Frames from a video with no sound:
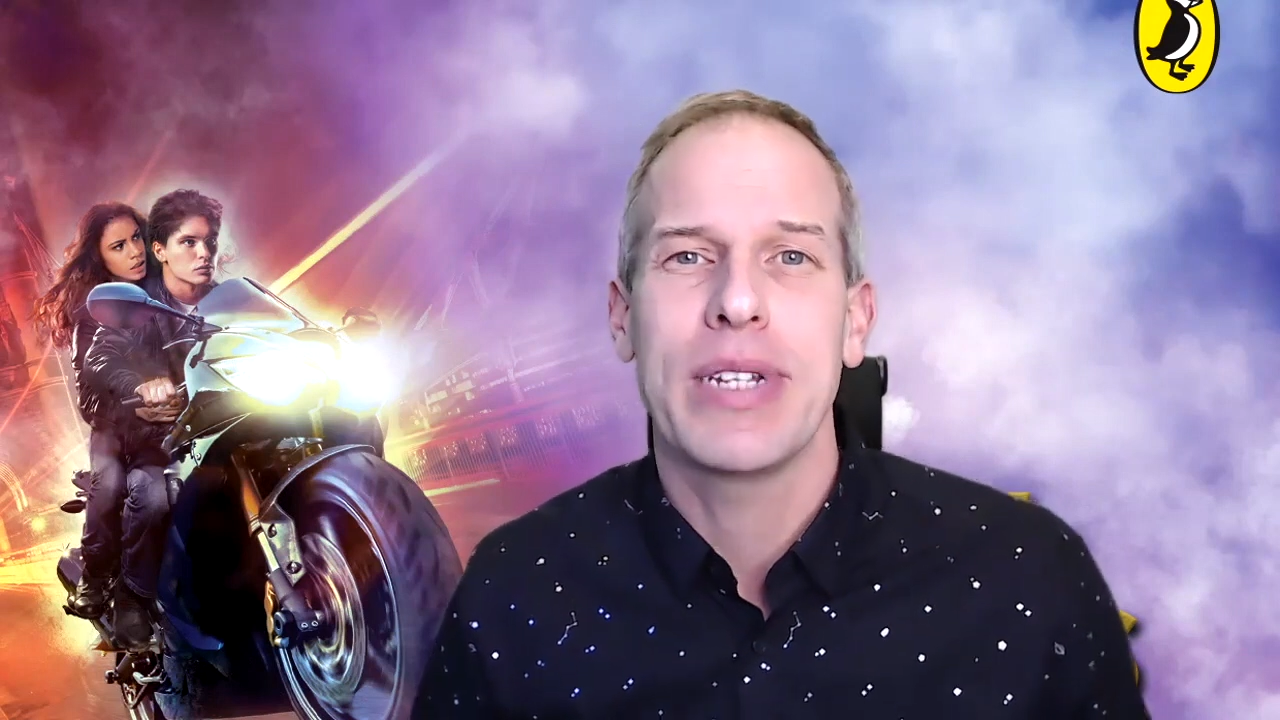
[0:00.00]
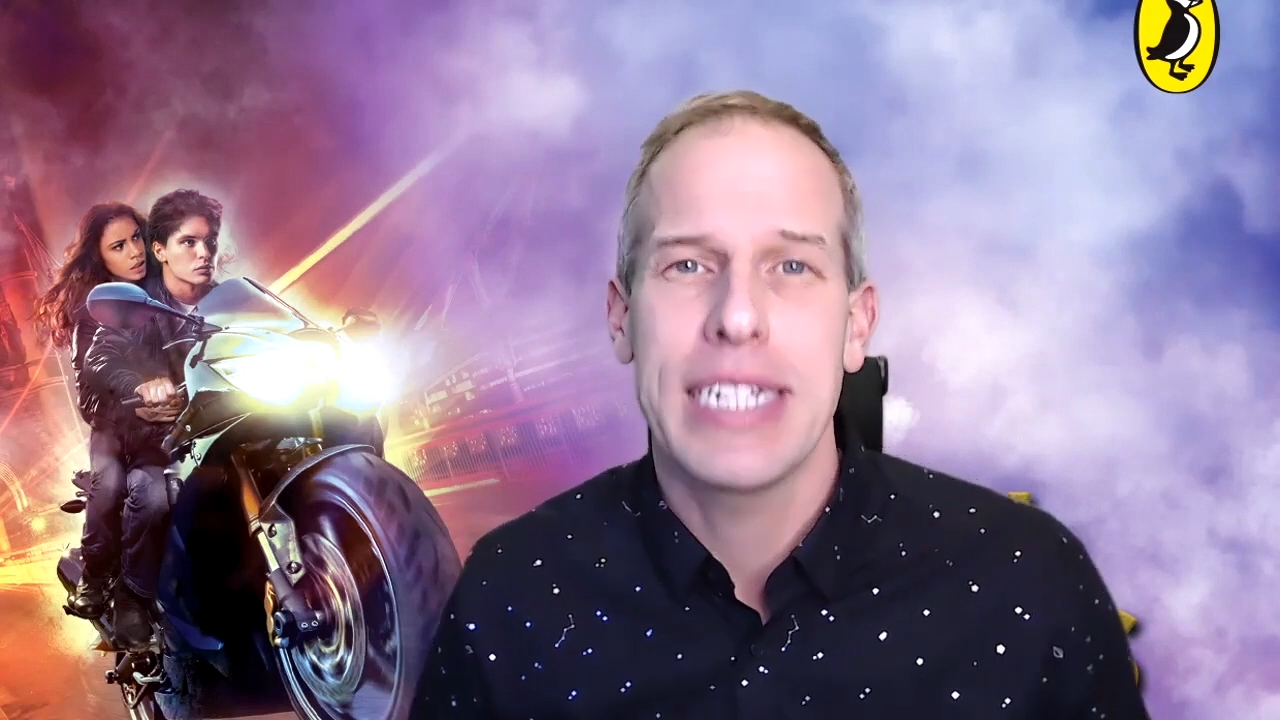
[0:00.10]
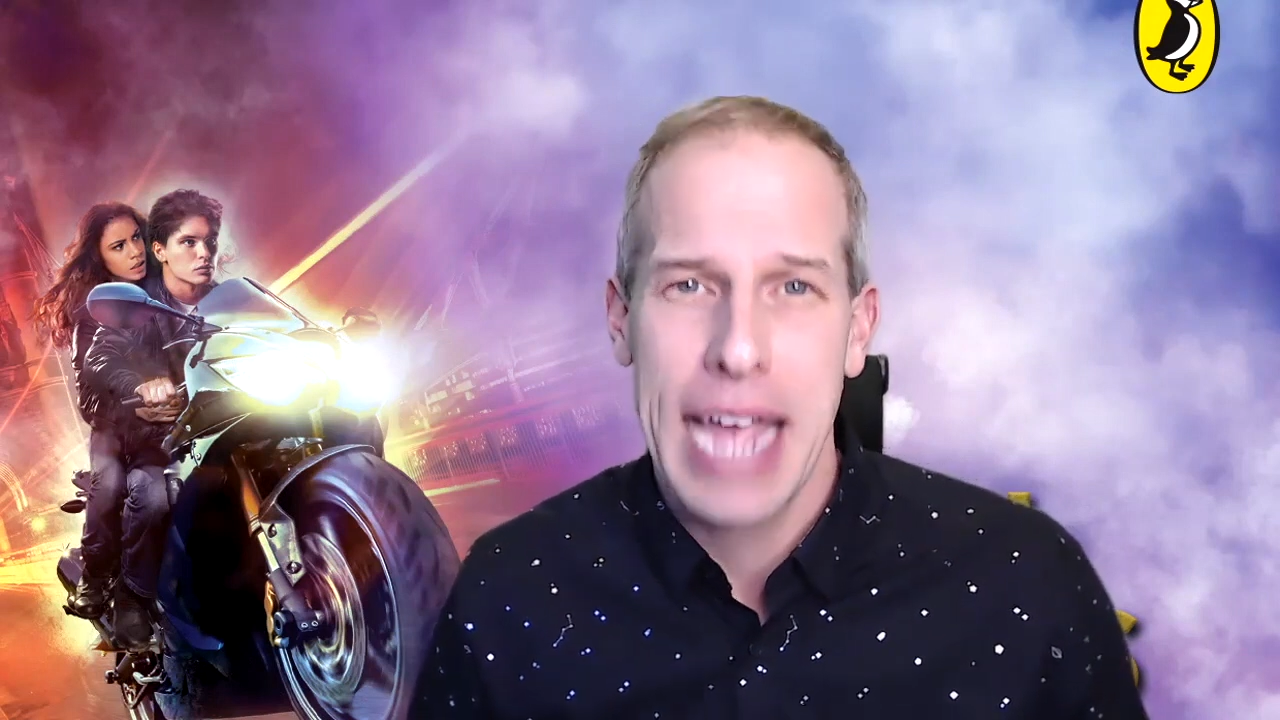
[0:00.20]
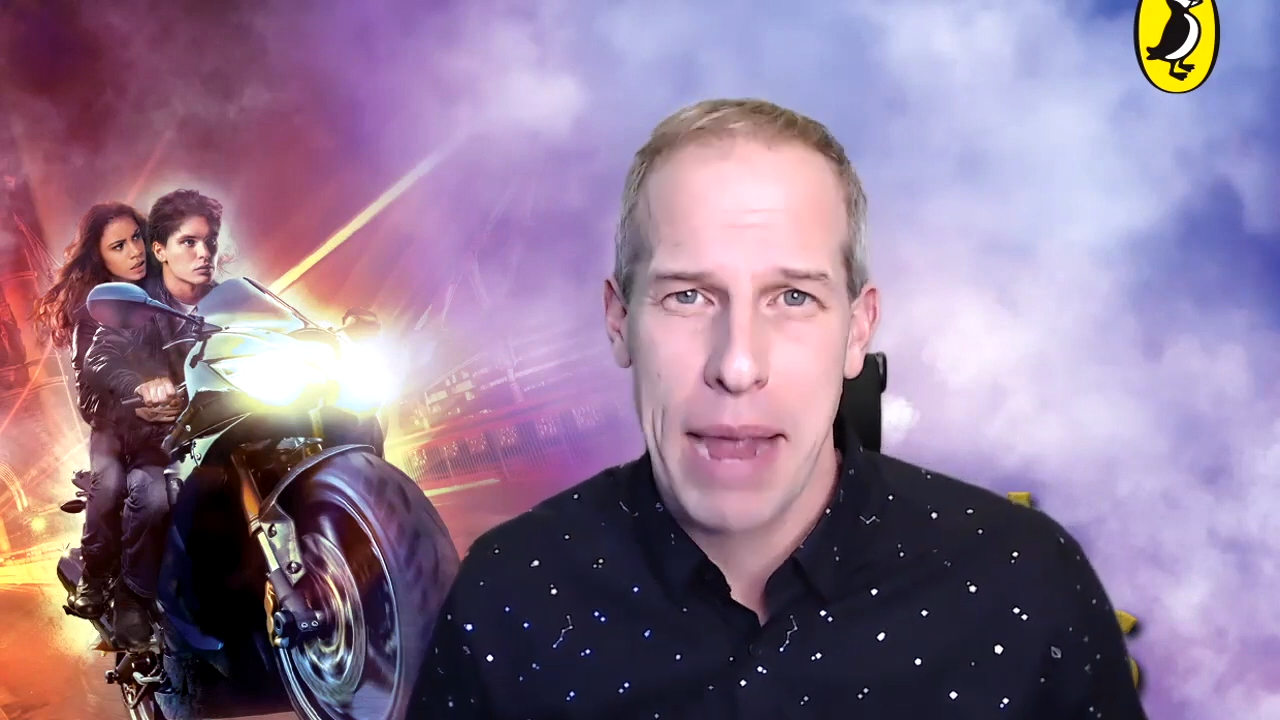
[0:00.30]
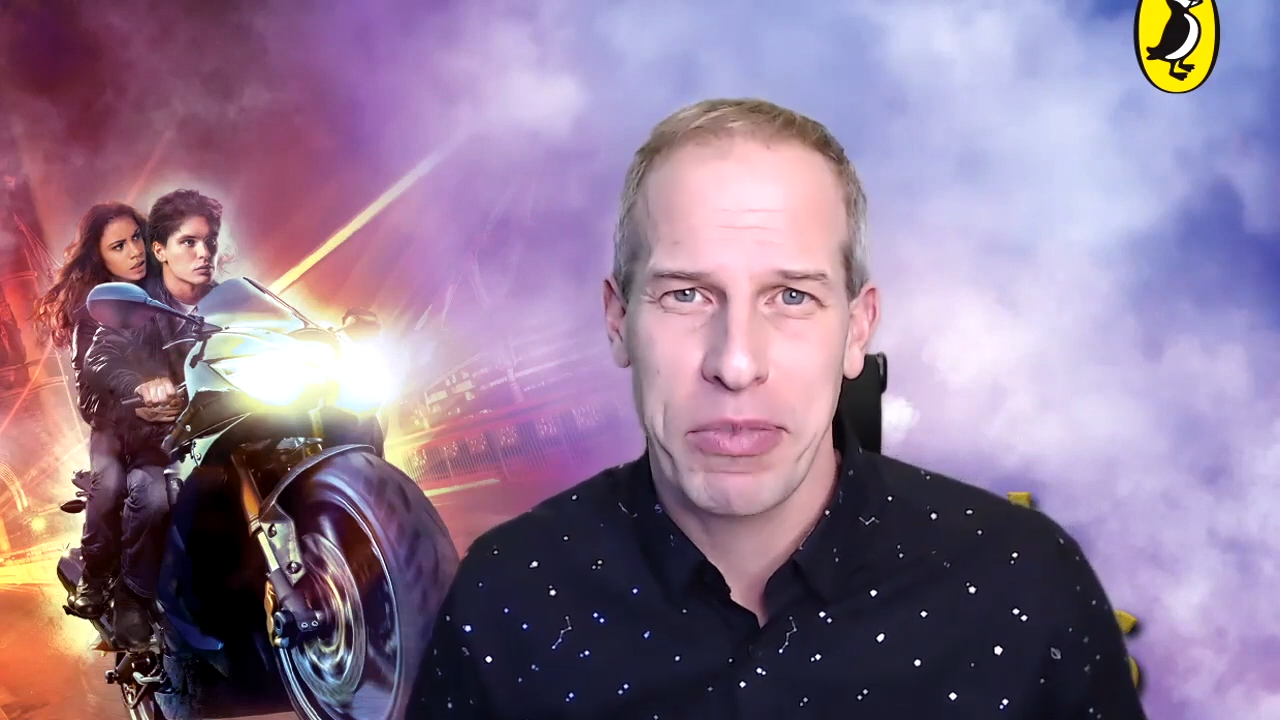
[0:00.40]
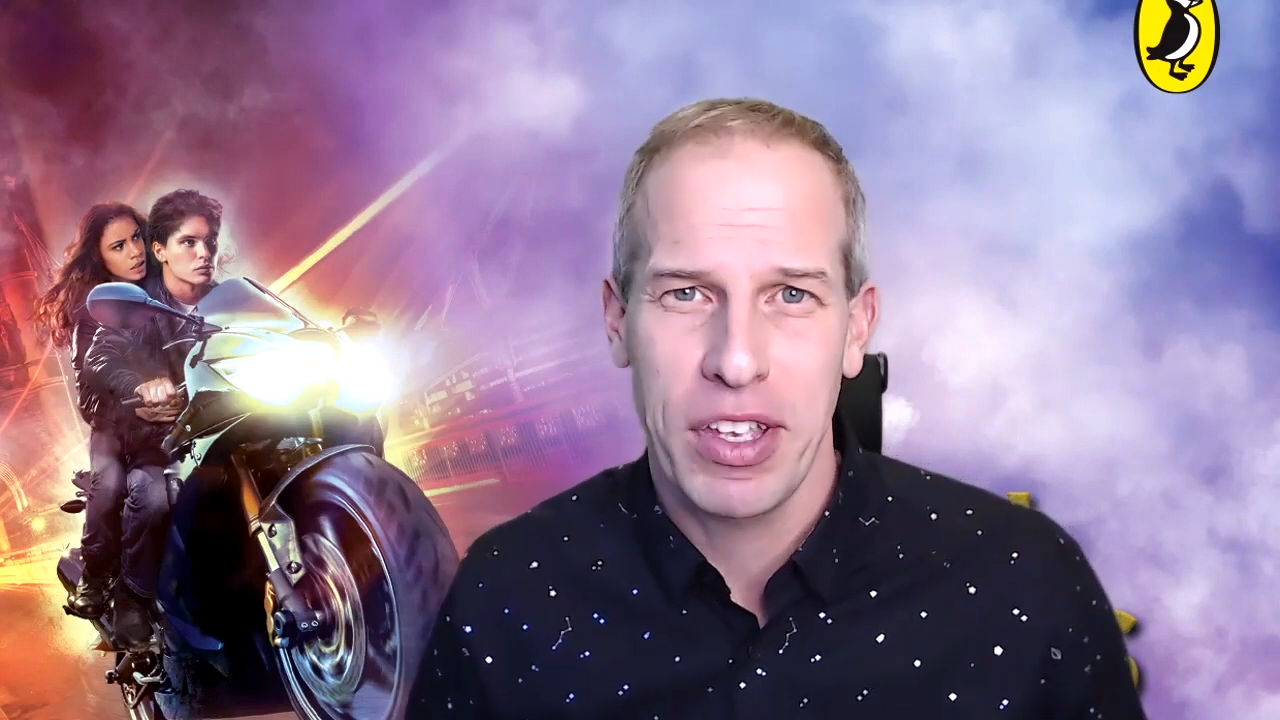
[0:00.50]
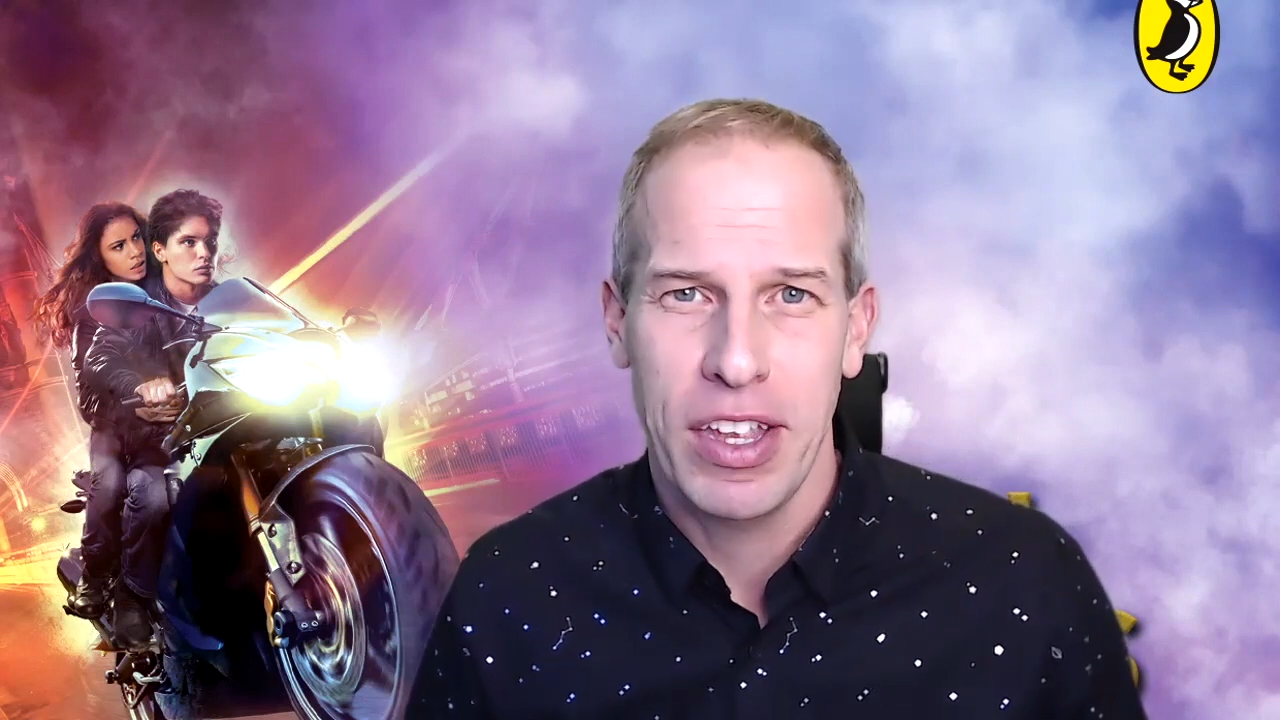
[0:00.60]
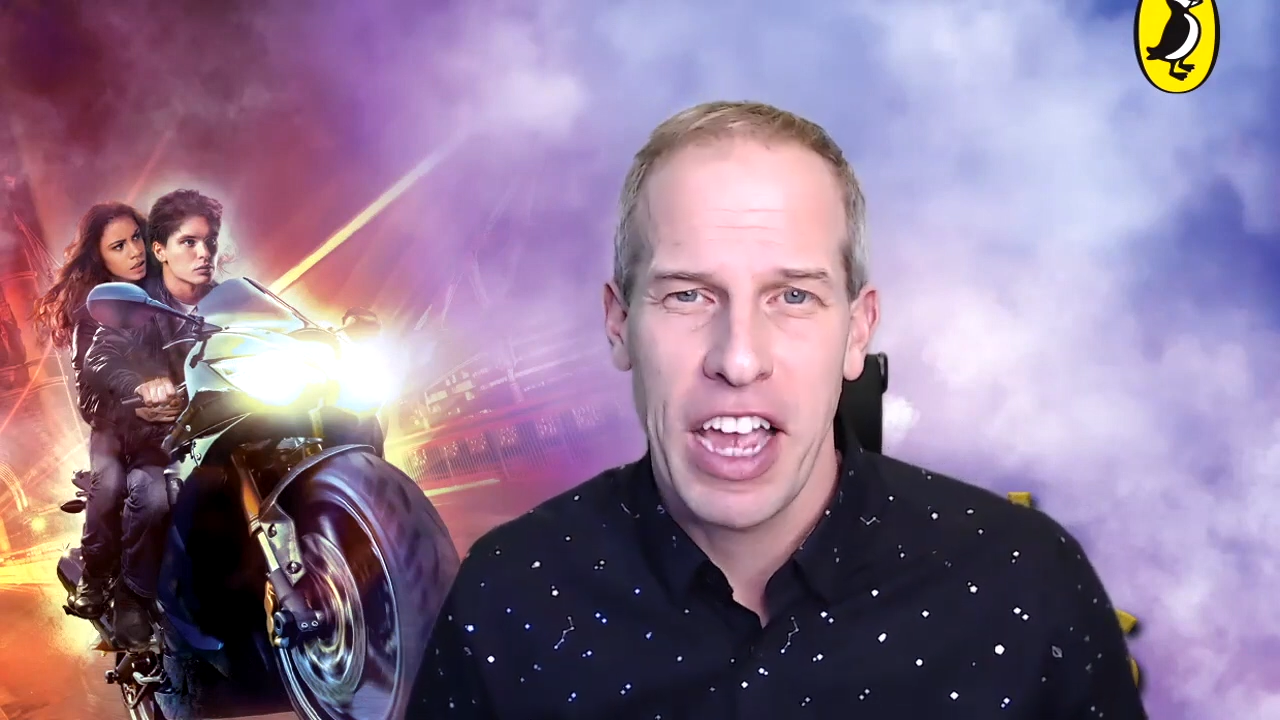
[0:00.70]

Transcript: adapt